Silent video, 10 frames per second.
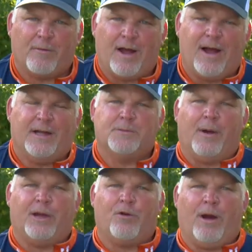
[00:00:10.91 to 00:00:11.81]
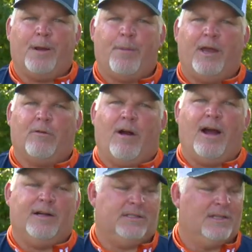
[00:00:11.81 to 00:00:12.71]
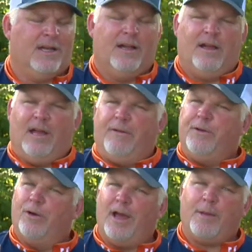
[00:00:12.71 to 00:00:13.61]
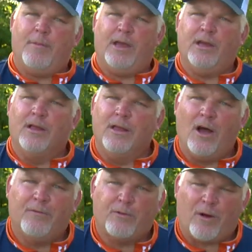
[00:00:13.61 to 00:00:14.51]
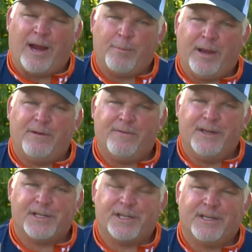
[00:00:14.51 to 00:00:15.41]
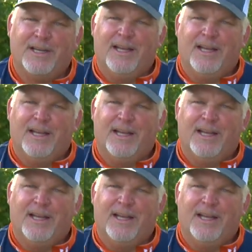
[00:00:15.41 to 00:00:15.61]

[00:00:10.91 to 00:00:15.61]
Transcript: rods, my crankbait rods. If you're like me, you love crankbait fishing,